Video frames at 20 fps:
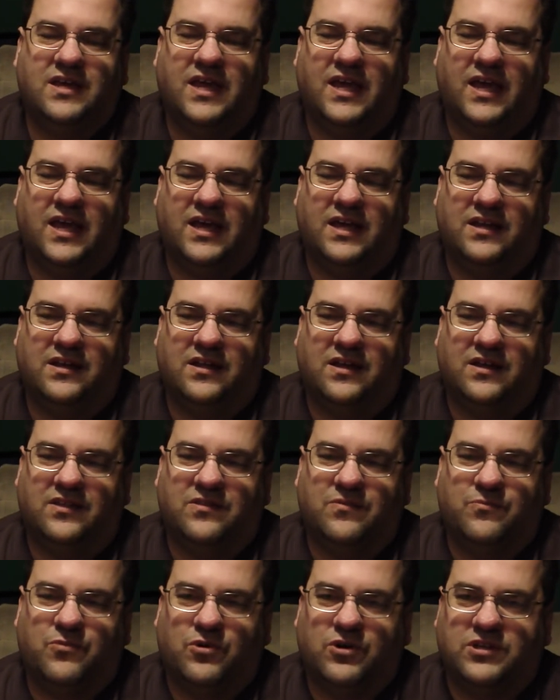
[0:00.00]
and uh, the
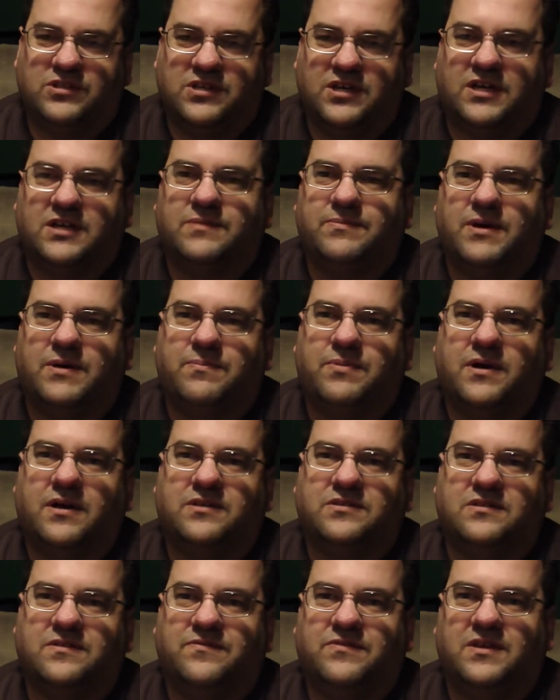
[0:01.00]
more you talk about
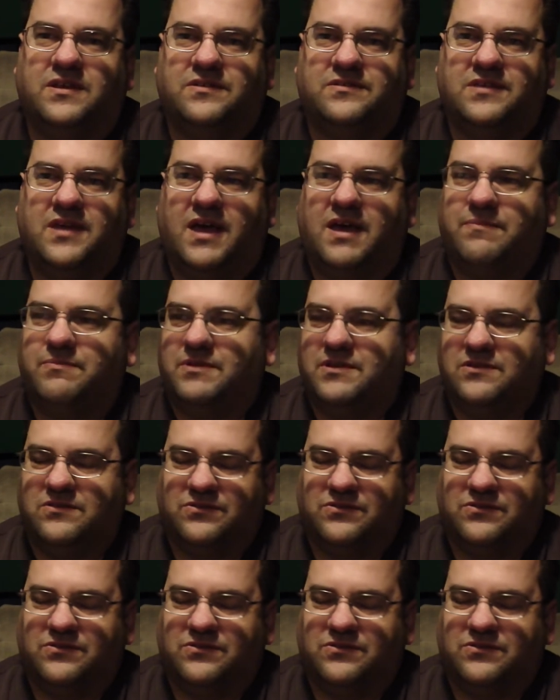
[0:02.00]
positive things happen,